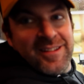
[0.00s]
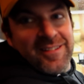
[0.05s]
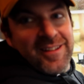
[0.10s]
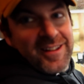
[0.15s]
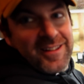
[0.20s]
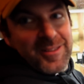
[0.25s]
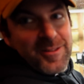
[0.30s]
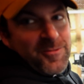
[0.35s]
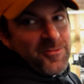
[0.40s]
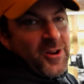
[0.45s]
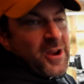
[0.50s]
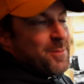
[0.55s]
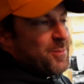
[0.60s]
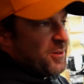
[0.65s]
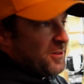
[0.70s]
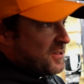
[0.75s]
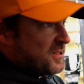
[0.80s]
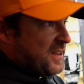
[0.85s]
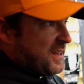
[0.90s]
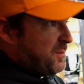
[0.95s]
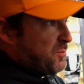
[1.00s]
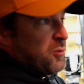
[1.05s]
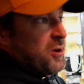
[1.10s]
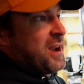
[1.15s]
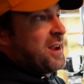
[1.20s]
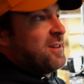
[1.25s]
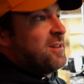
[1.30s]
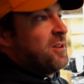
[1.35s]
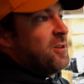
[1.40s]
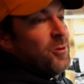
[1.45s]
Like the frame looks like
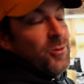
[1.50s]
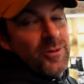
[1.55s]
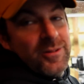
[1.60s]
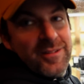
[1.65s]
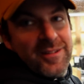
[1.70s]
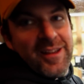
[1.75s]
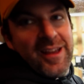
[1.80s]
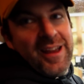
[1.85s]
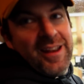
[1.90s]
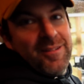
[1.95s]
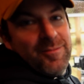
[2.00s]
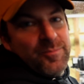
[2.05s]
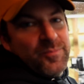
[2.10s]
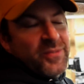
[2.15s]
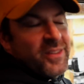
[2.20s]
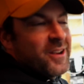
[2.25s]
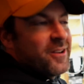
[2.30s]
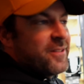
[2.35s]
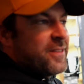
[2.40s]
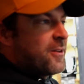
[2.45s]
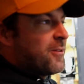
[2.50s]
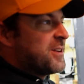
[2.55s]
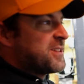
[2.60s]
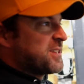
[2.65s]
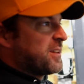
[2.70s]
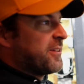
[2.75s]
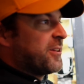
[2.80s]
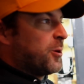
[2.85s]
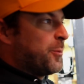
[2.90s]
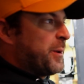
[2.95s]
brand new. And there
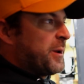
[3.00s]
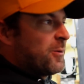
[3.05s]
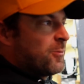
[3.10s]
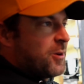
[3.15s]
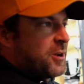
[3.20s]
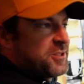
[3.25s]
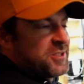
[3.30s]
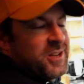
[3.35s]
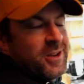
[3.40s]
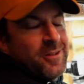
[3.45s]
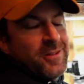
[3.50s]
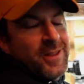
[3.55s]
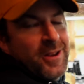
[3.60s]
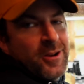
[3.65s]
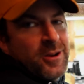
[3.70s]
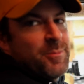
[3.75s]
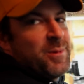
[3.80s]
is a little bit of rust here and there.